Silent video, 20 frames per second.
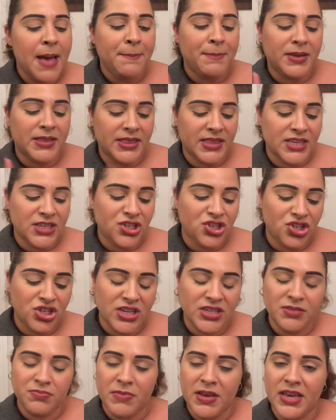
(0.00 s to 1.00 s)
but this
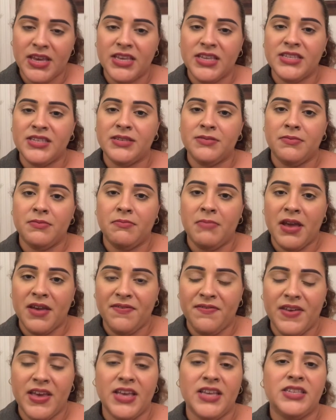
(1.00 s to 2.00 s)
just makes my
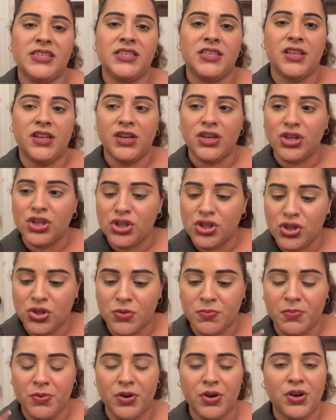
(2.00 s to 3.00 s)
face look
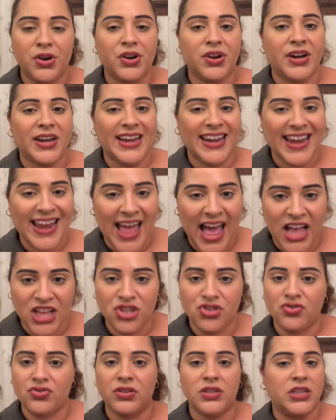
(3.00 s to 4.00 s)
super
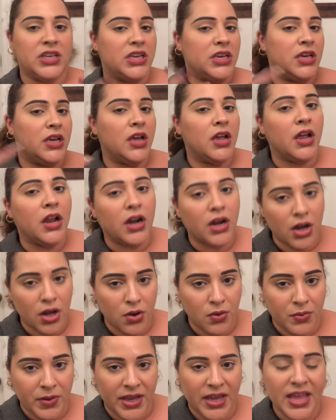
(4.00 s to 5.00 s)
naturally
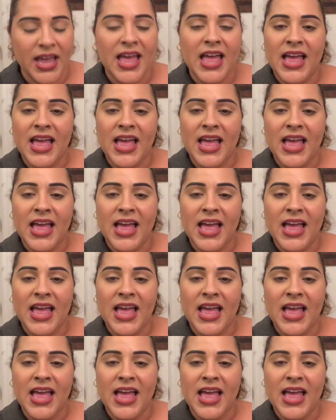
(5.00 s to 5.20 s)
glowy.